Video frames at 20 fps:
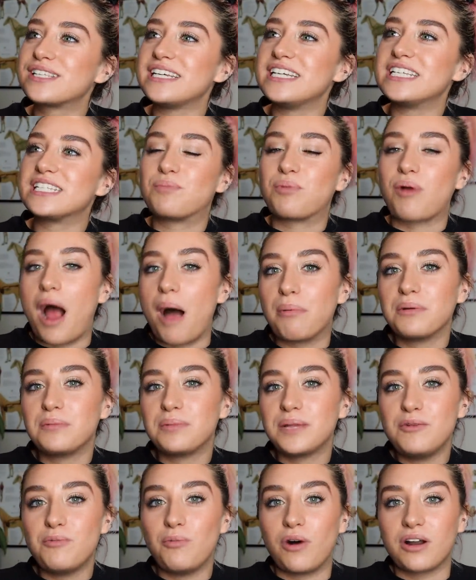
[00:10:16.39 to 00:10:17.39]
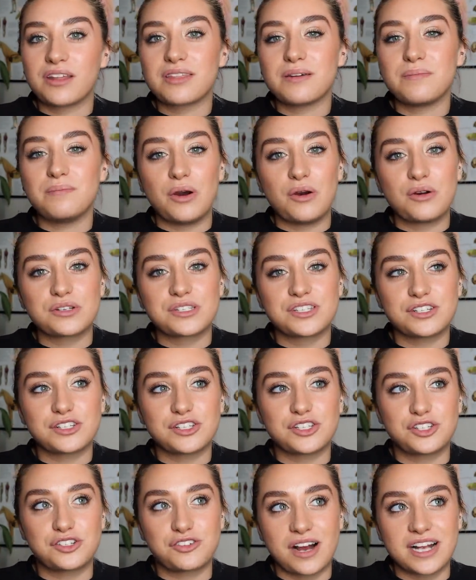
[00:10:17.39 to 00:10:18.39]
is probably one of the most
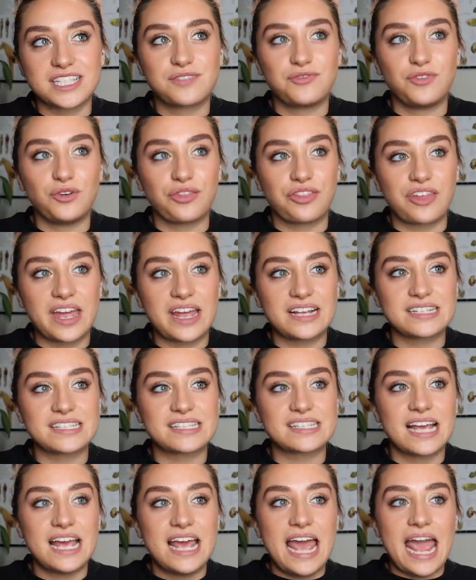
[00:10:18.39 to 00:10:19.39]
stressful things